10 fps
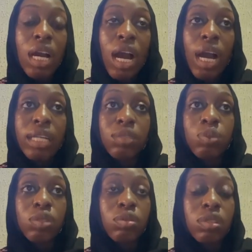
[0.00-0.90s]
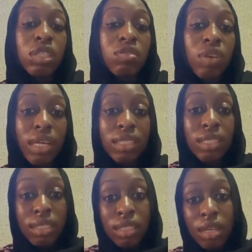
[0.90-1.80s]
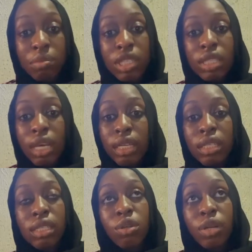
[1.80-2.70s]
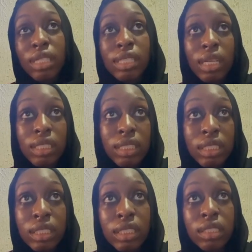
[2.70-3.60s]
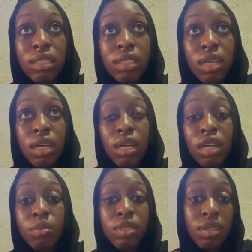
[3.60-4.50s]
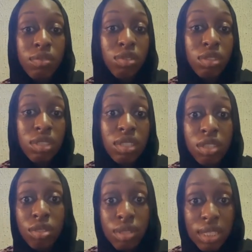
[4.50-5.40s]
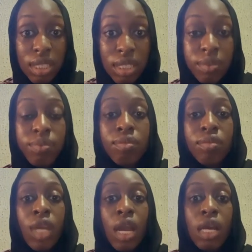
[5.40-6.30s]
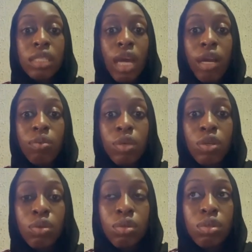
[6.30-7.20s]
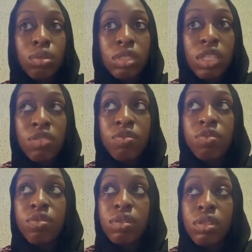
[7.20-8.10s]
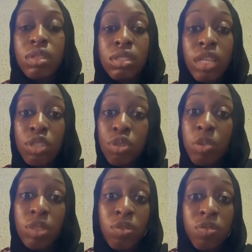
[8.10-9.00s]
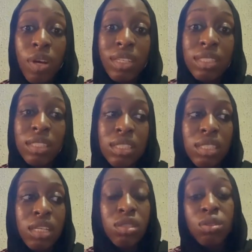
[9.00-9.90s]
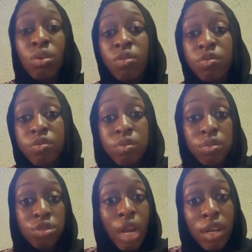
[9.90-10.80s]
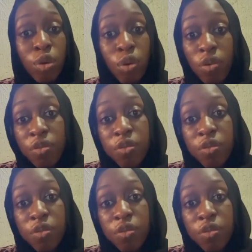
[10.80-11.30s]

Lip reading: and we could give antihistamines like loratadine, cetirizine. Then we could give dextromethorphan in cases of dry cough.